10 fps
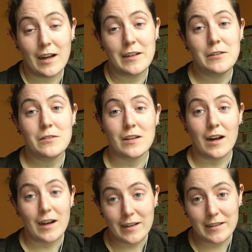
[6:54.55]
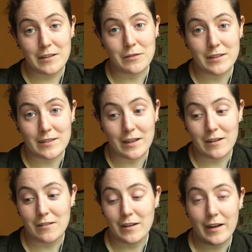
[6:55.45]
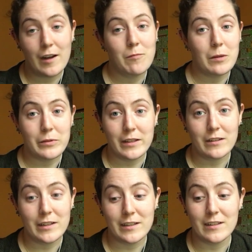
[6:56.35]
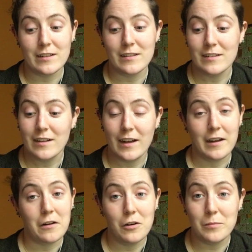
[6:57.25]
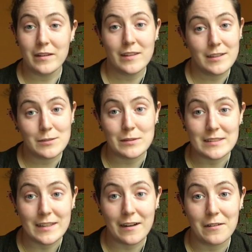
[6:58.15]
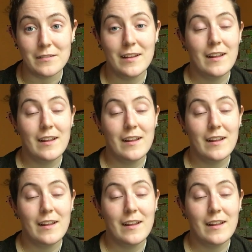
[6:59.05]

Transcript: I know that I need it written down. I have my planner here. I got all my things written down.